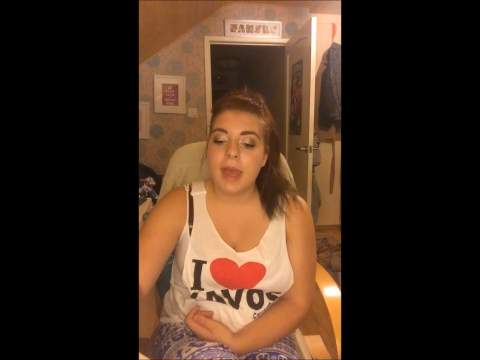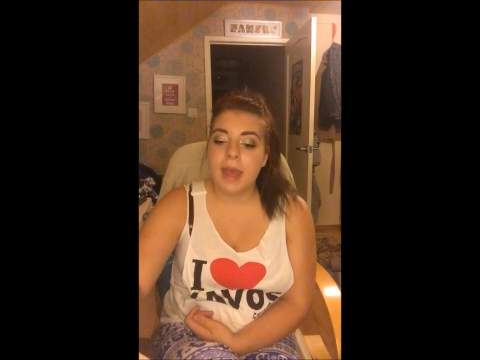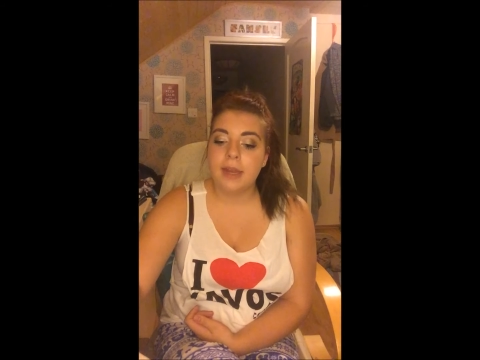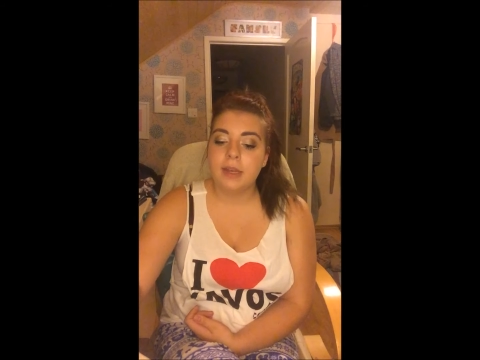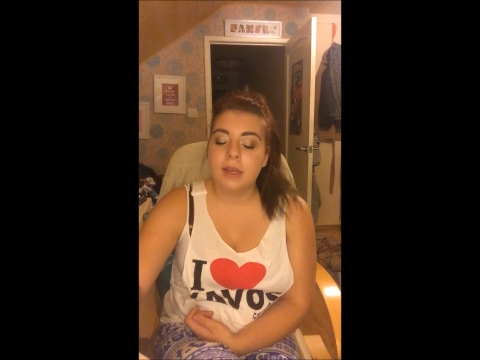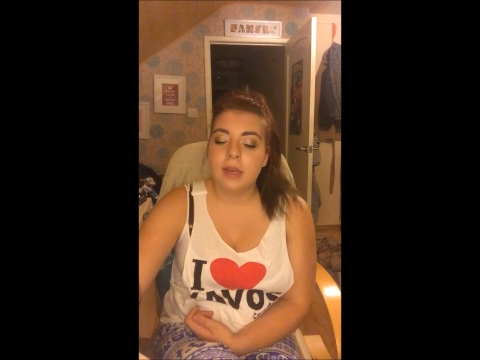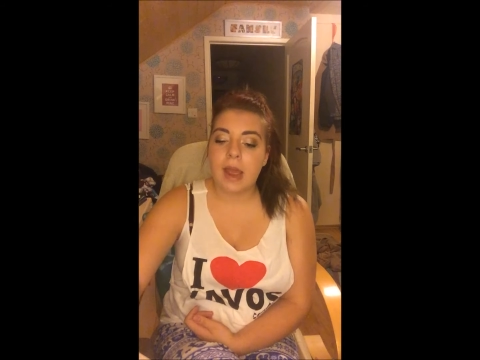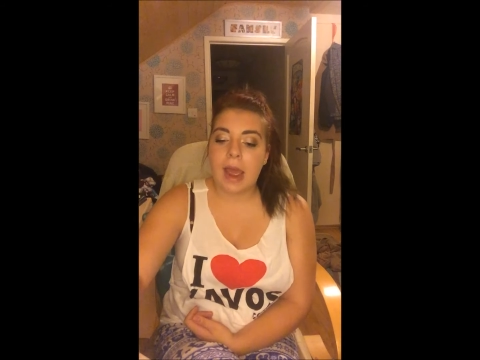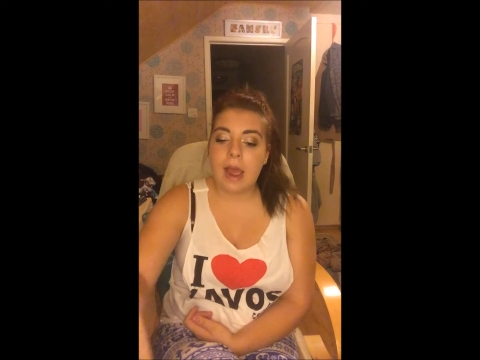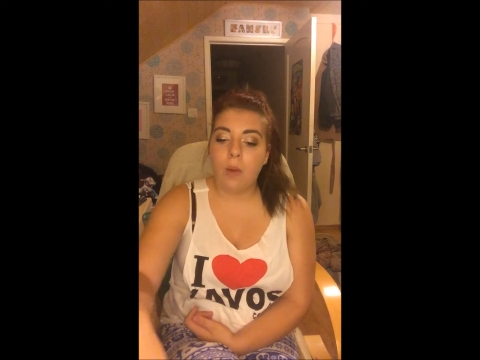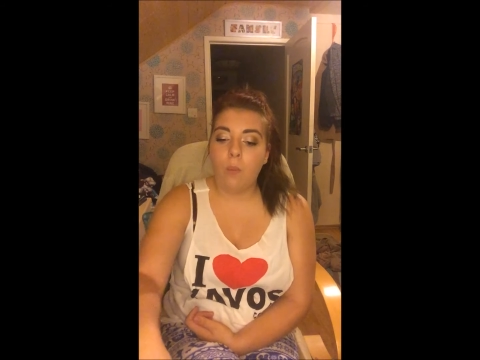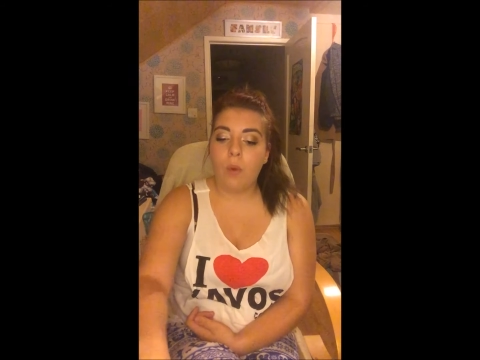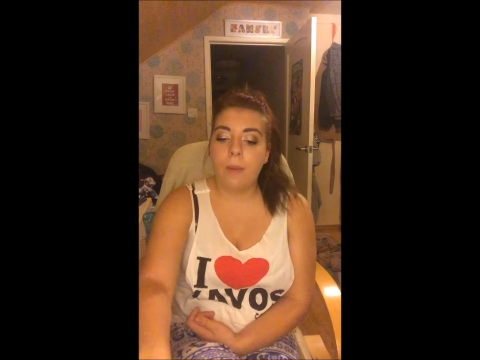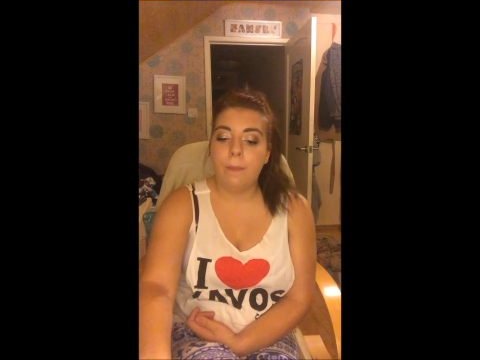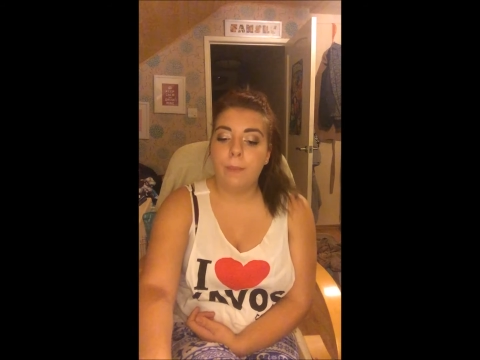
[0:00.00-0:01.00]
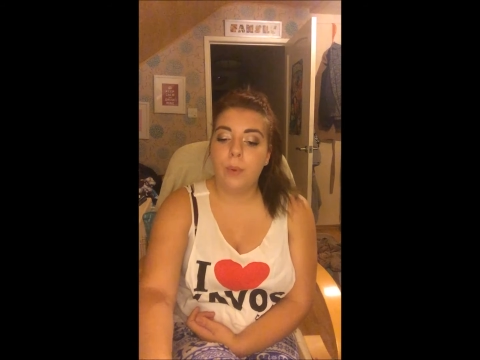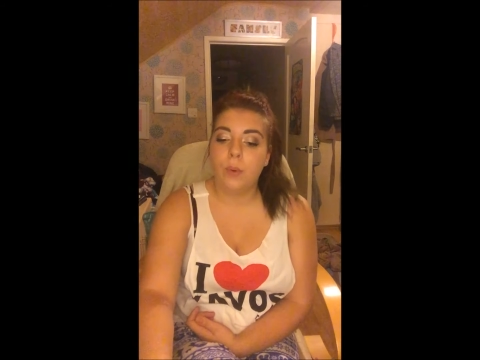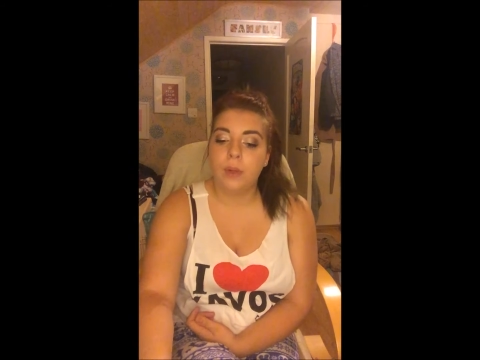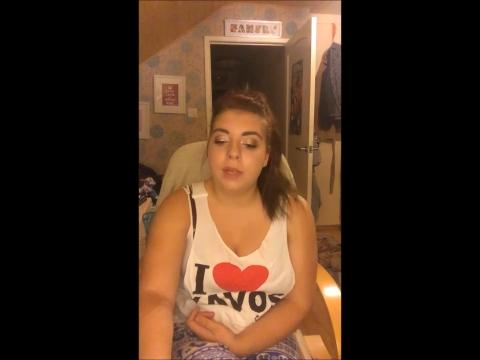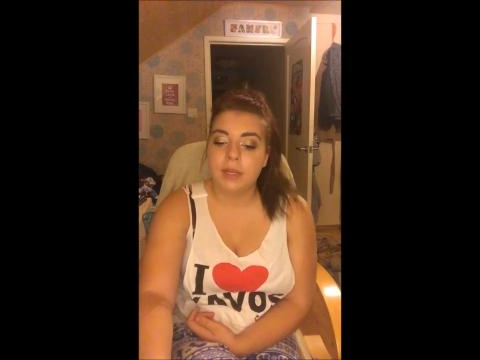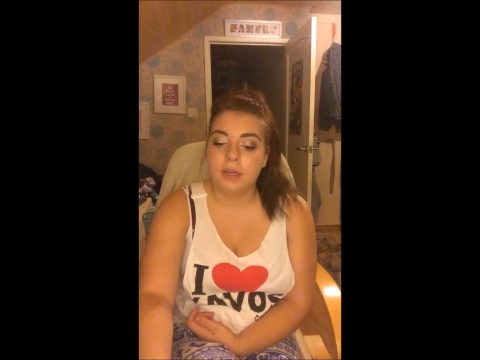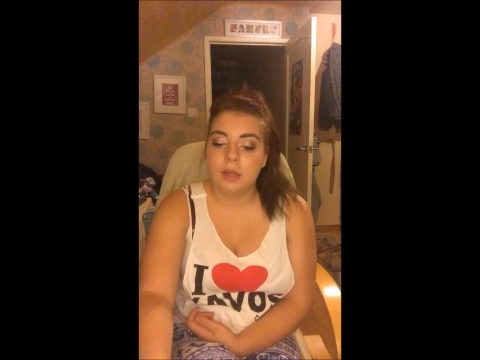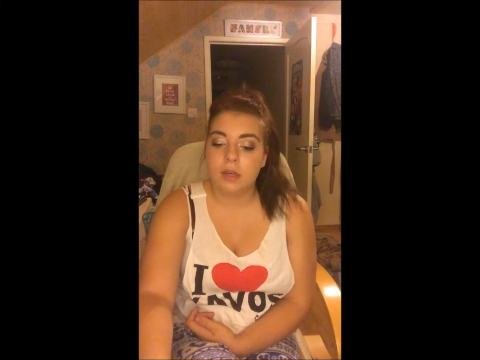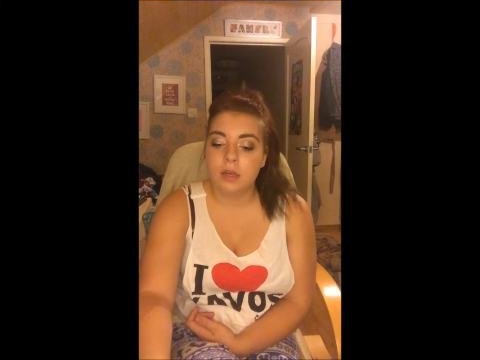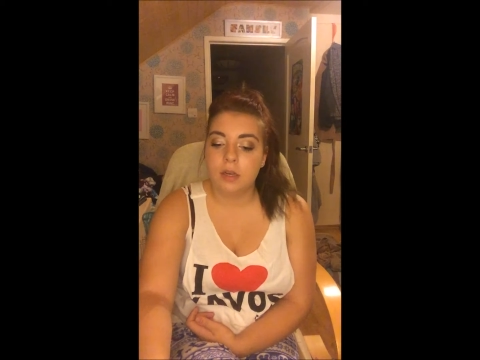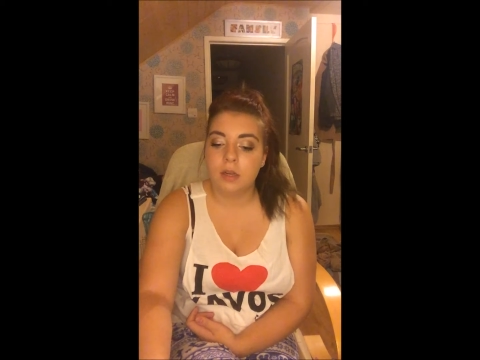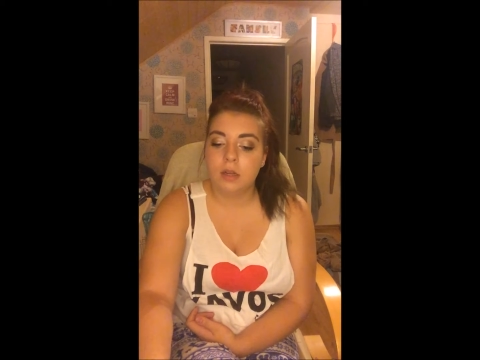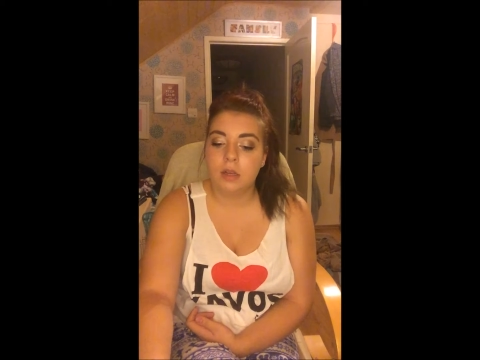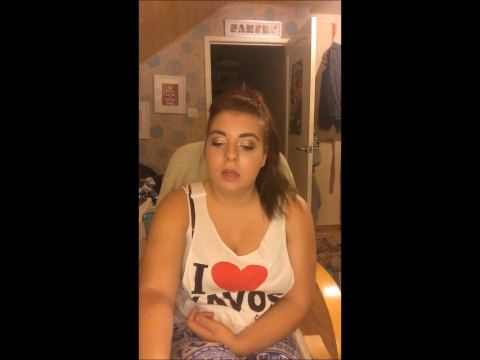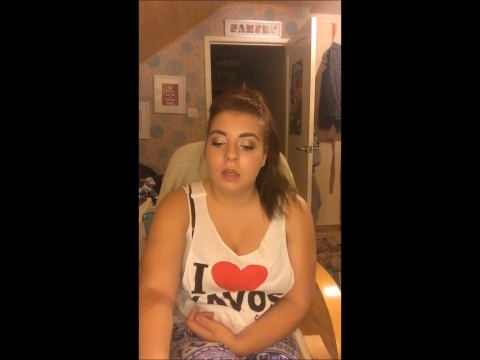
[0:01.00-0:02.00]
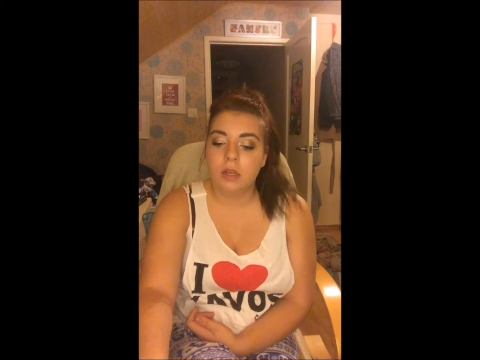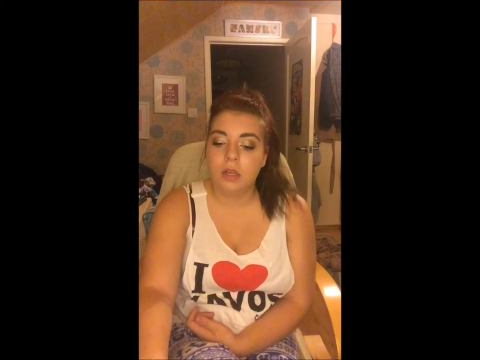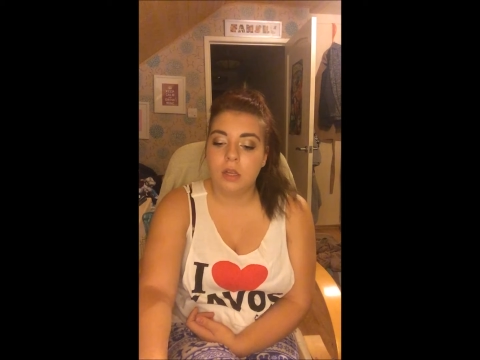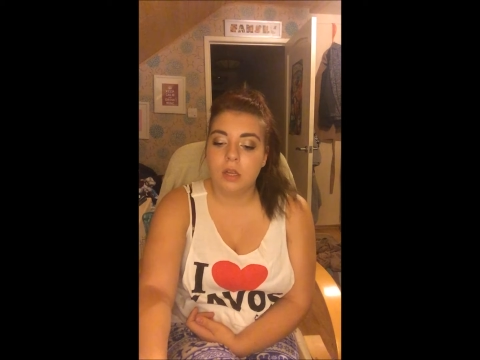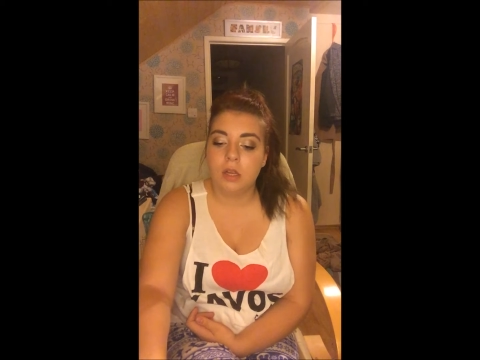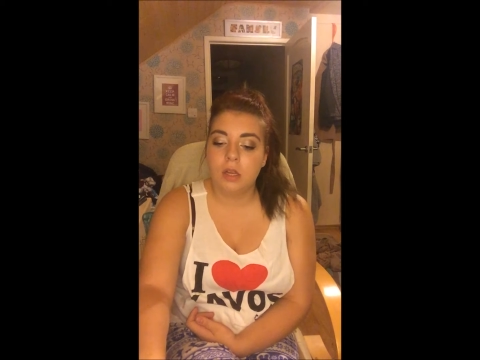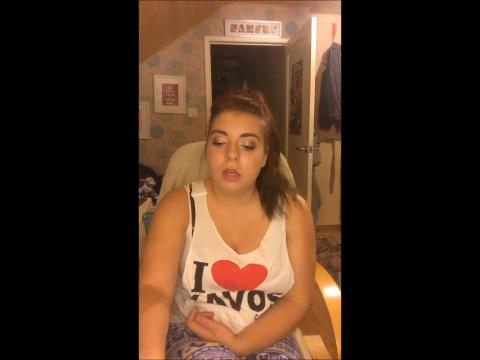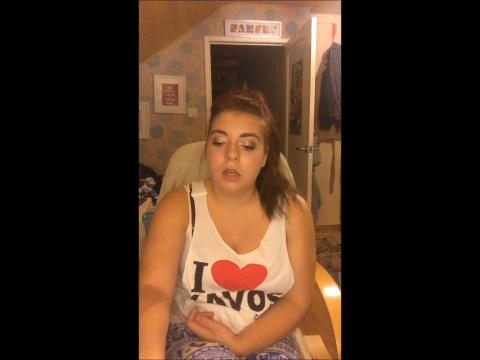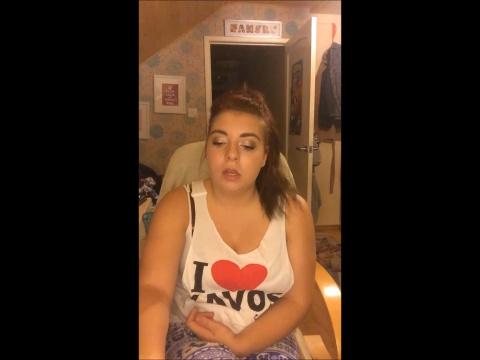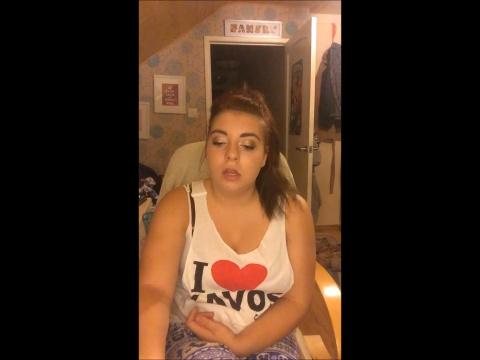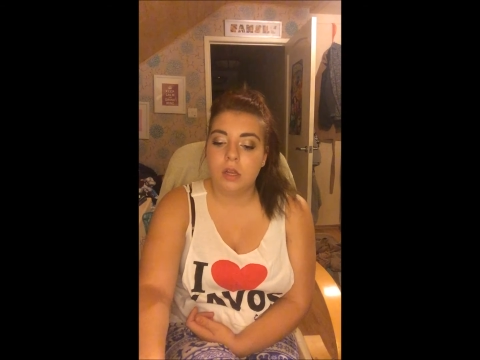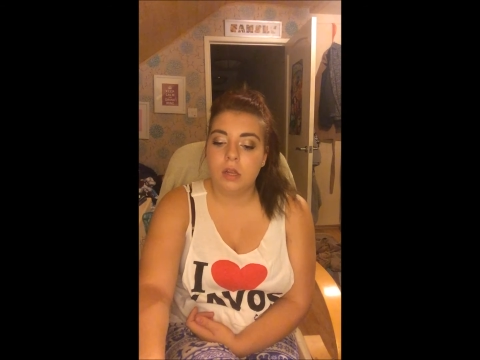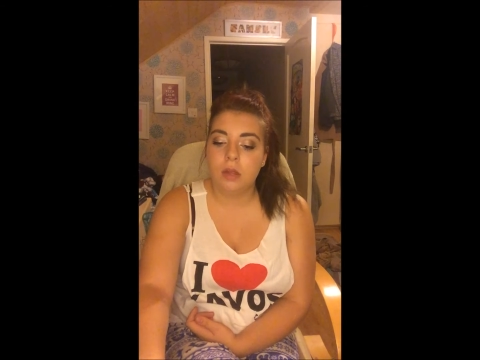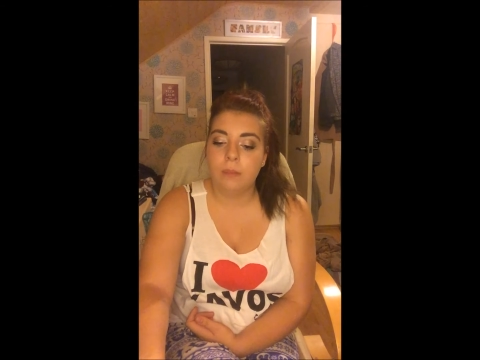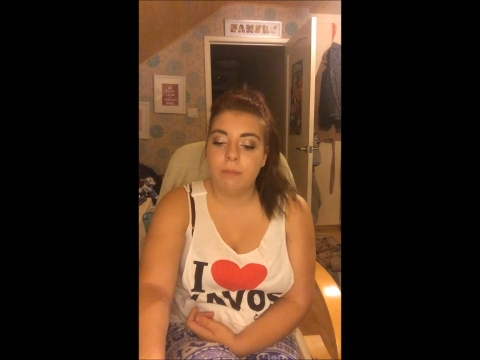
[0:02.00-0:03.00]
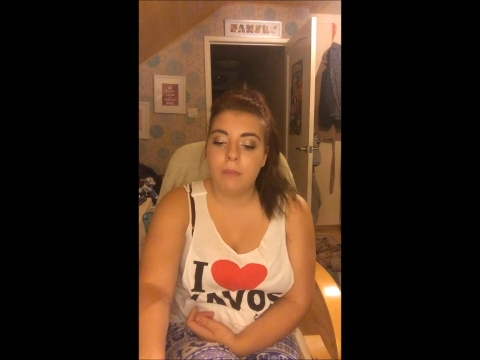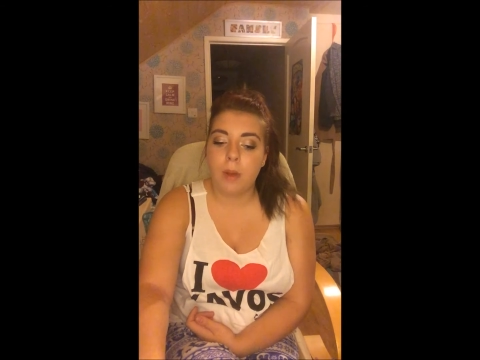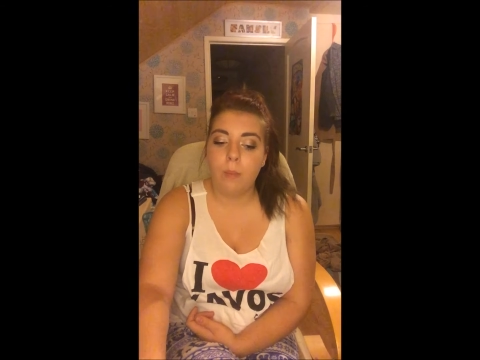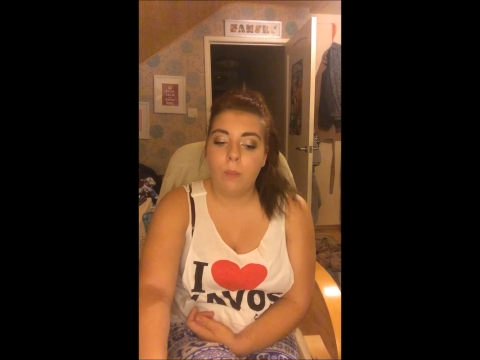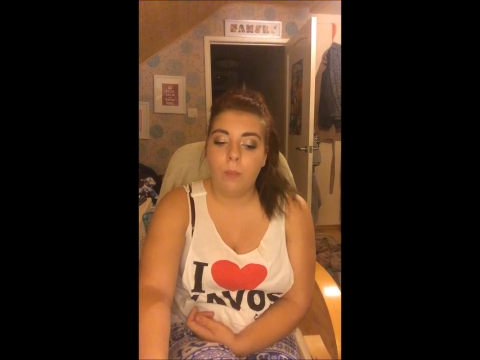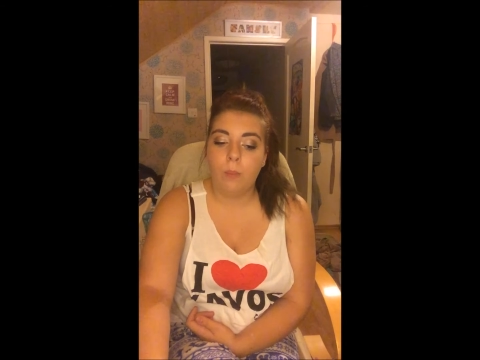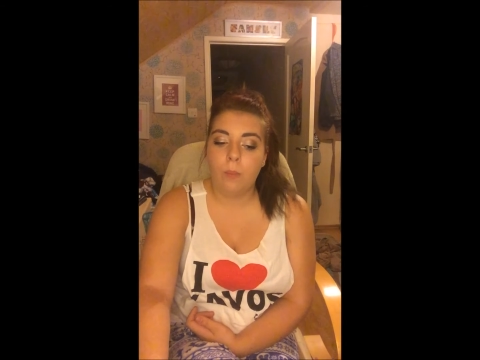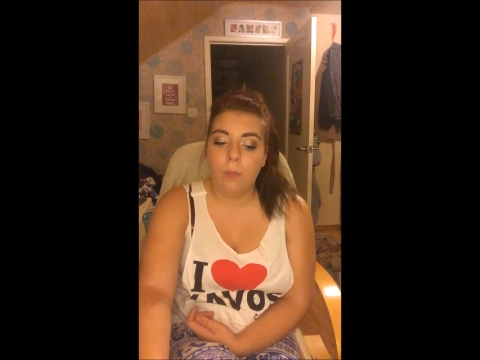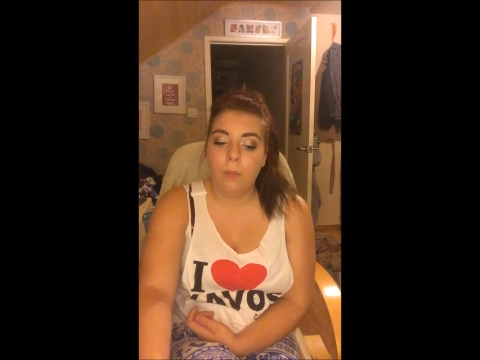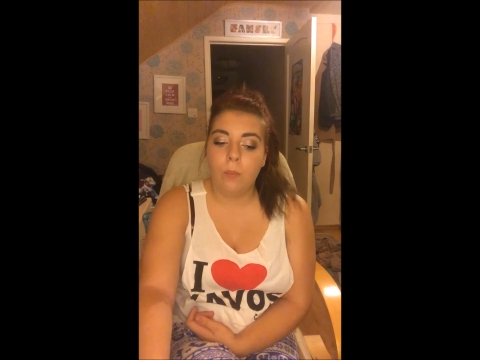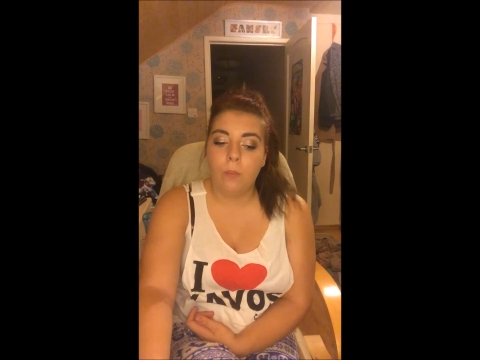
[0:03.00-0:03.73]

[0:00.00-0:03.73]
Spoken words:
then at one point, mum